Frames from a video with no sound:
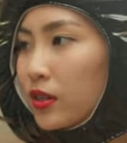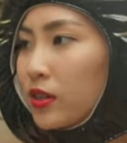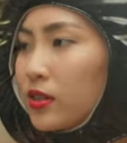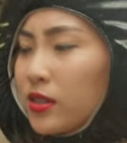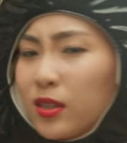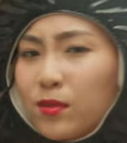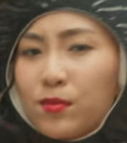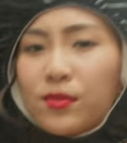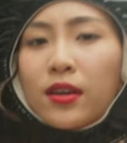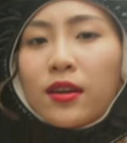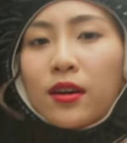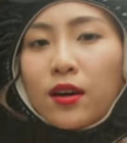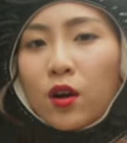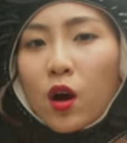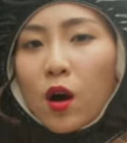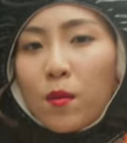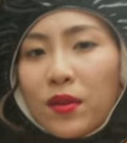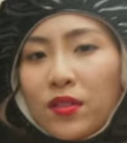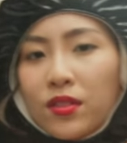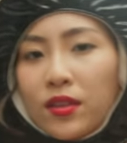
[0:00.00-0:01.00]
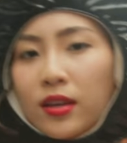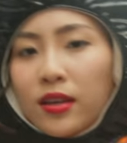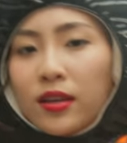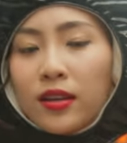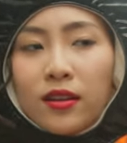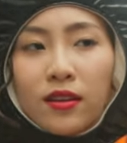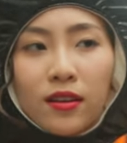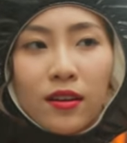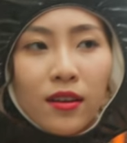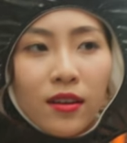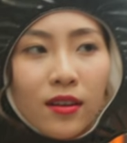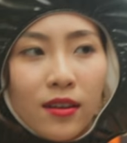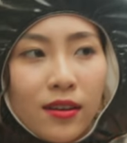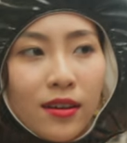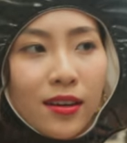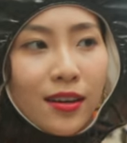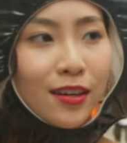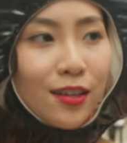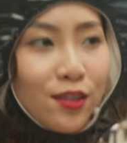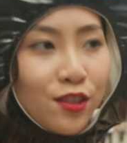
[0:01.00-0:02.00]
It seems like a common thing in uh,
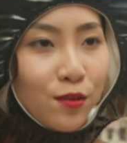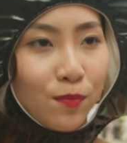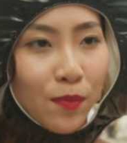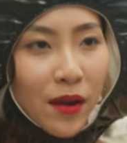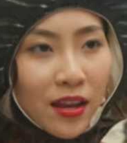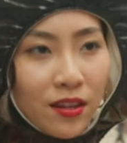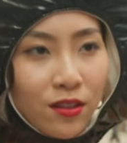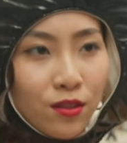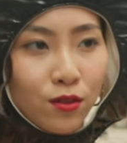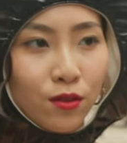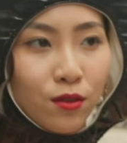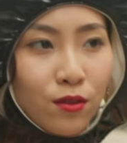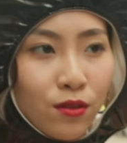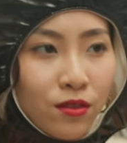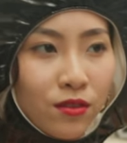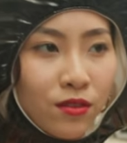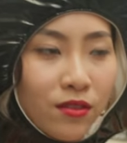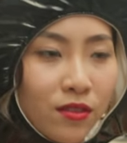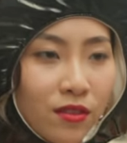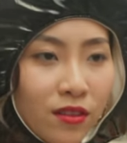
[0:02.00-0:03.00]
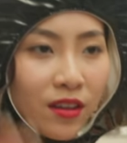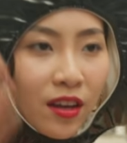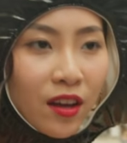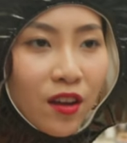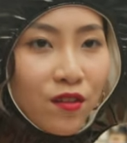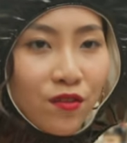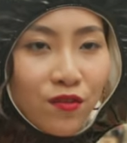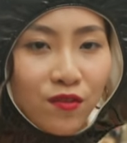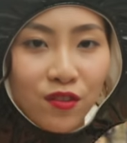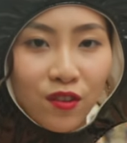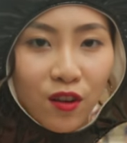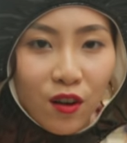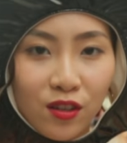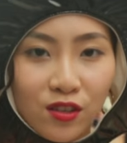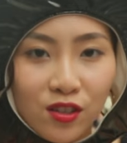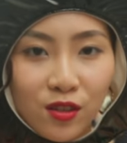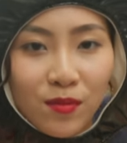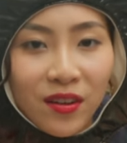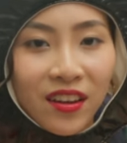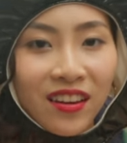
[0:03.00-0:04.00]
Japan to have
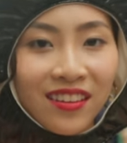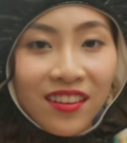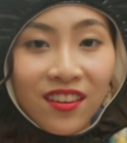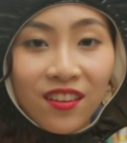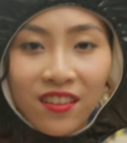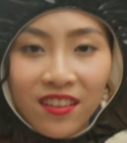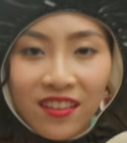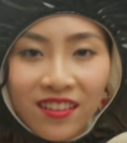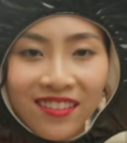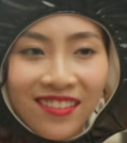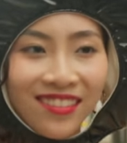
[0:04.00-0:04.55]
awesome headgear.